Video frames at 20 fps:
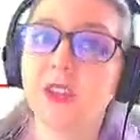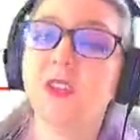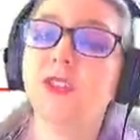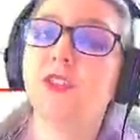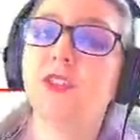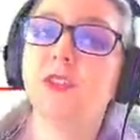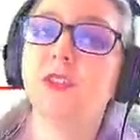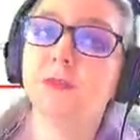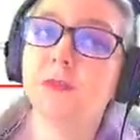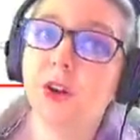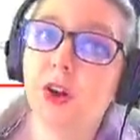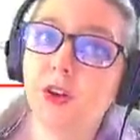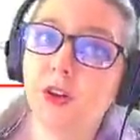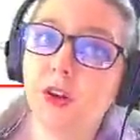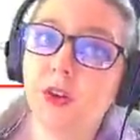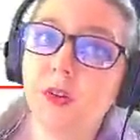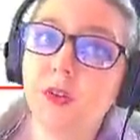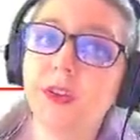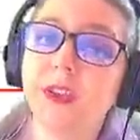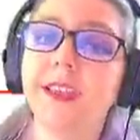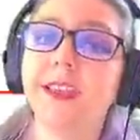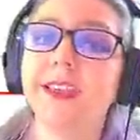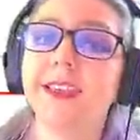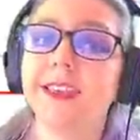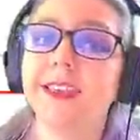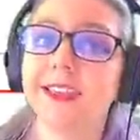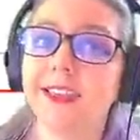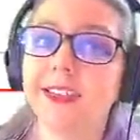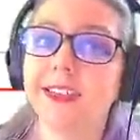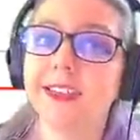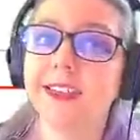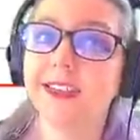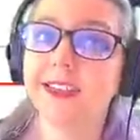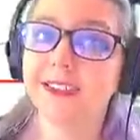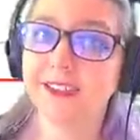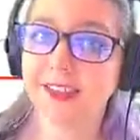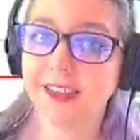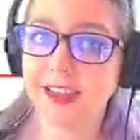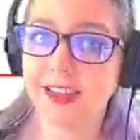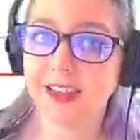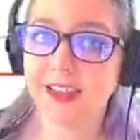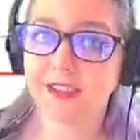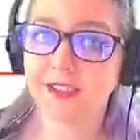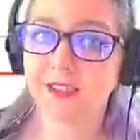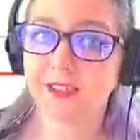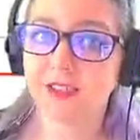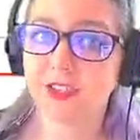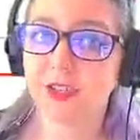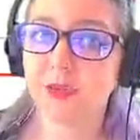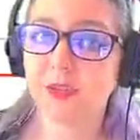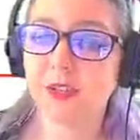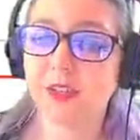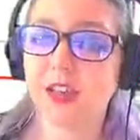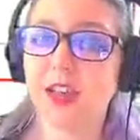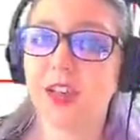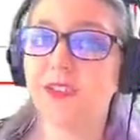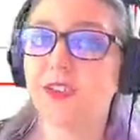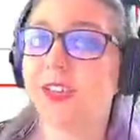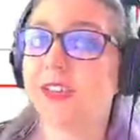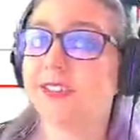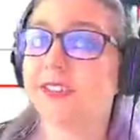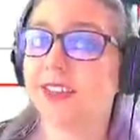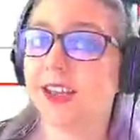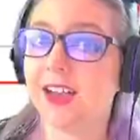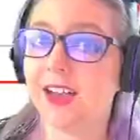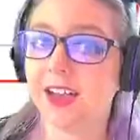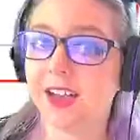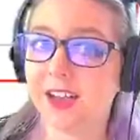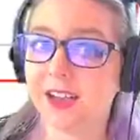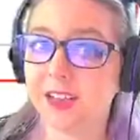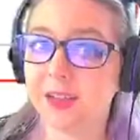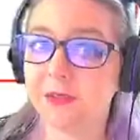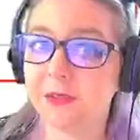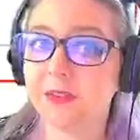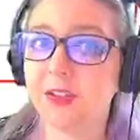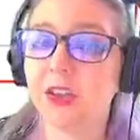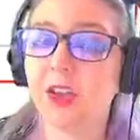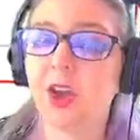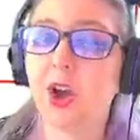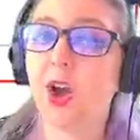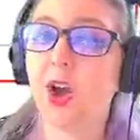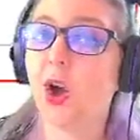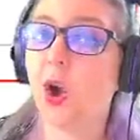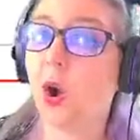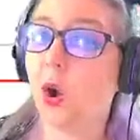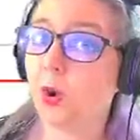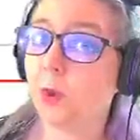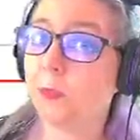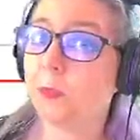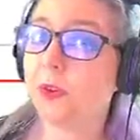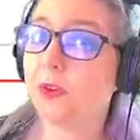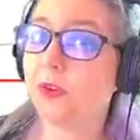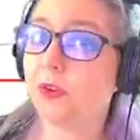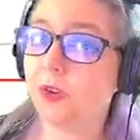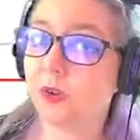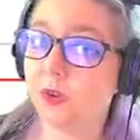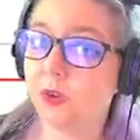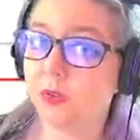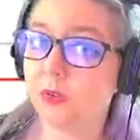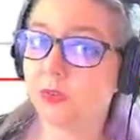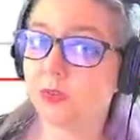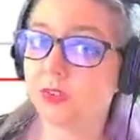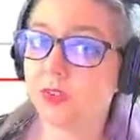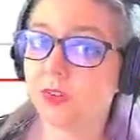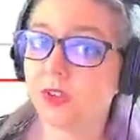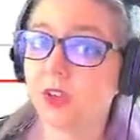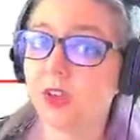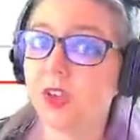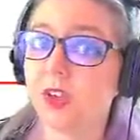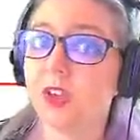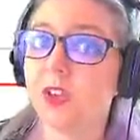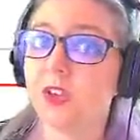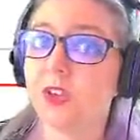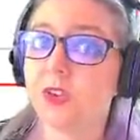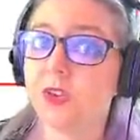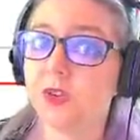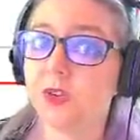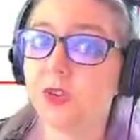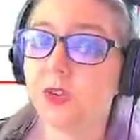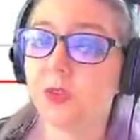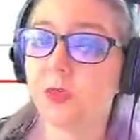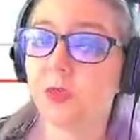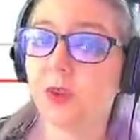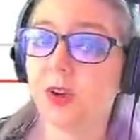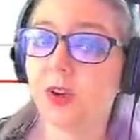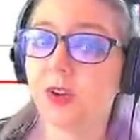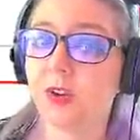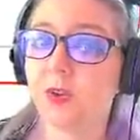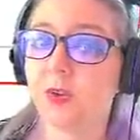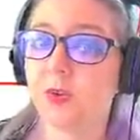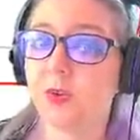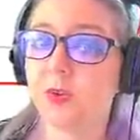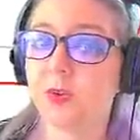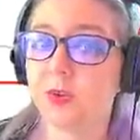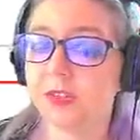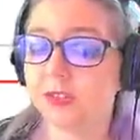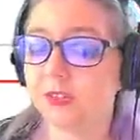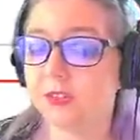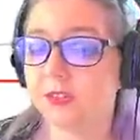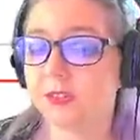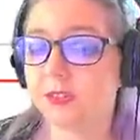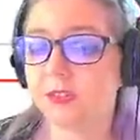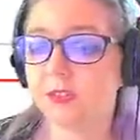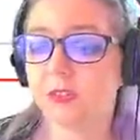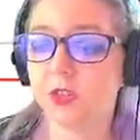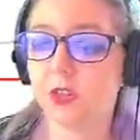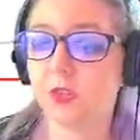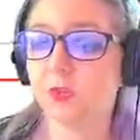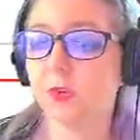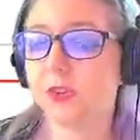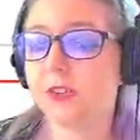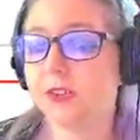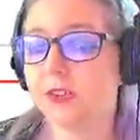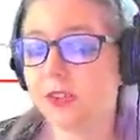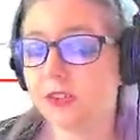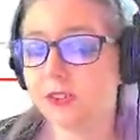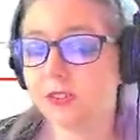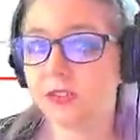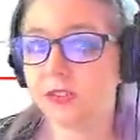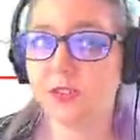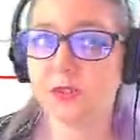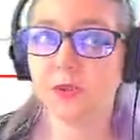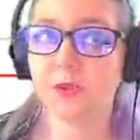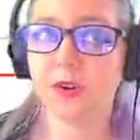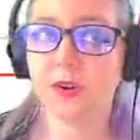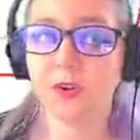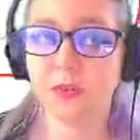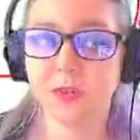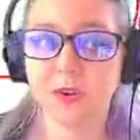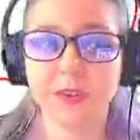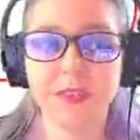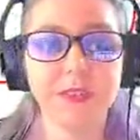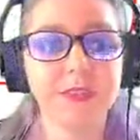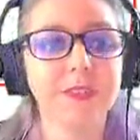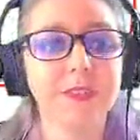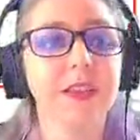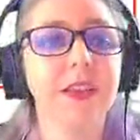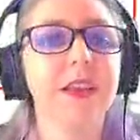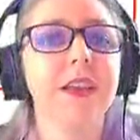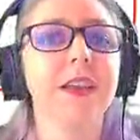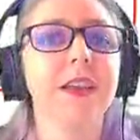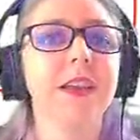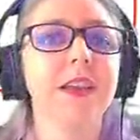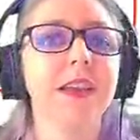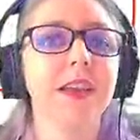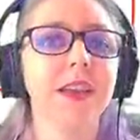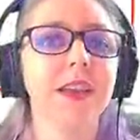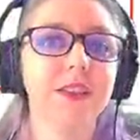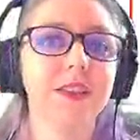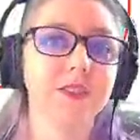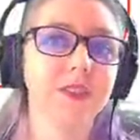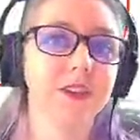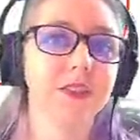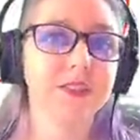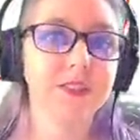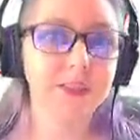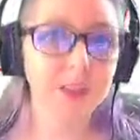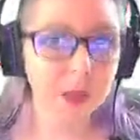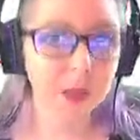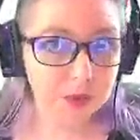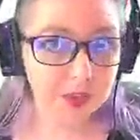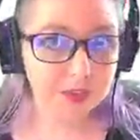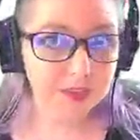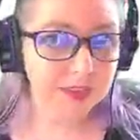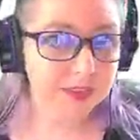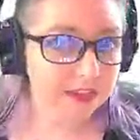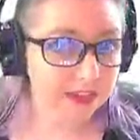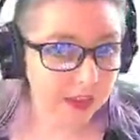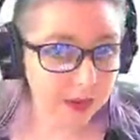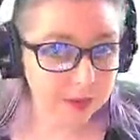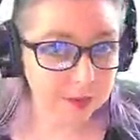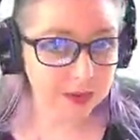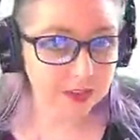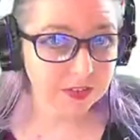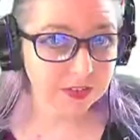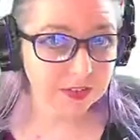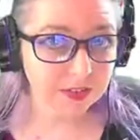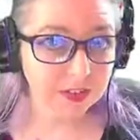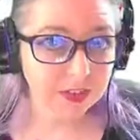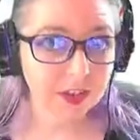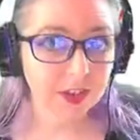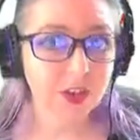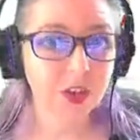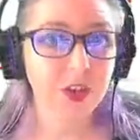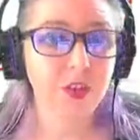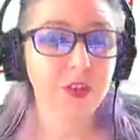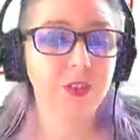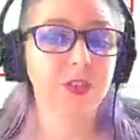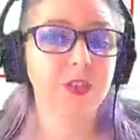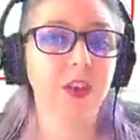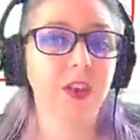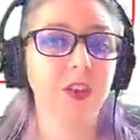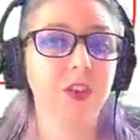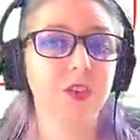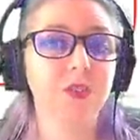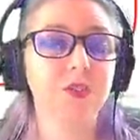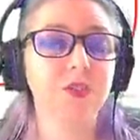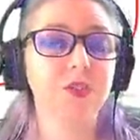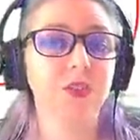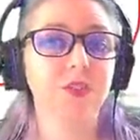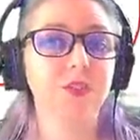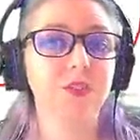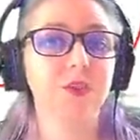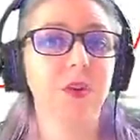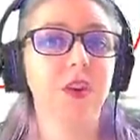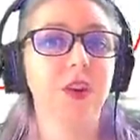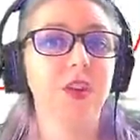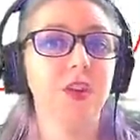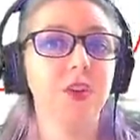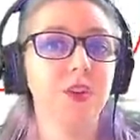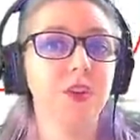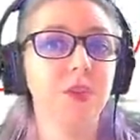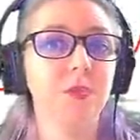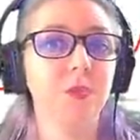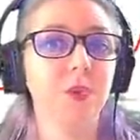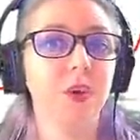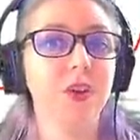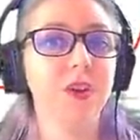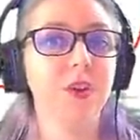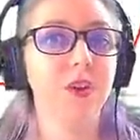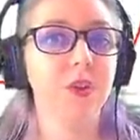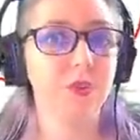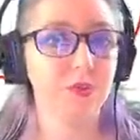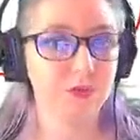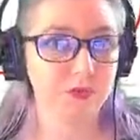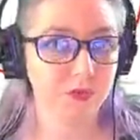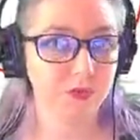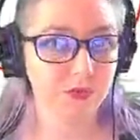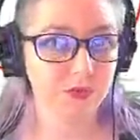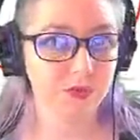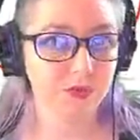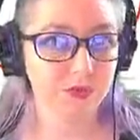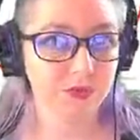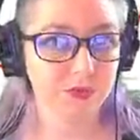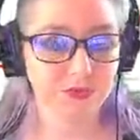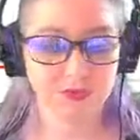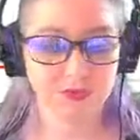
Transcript: Tomorrow in class, you will have a timed open note Unit 1 quiz. Unit 1 test, Unit 1 quiz. It is our summative assignment that goes to our Unit 1 notes.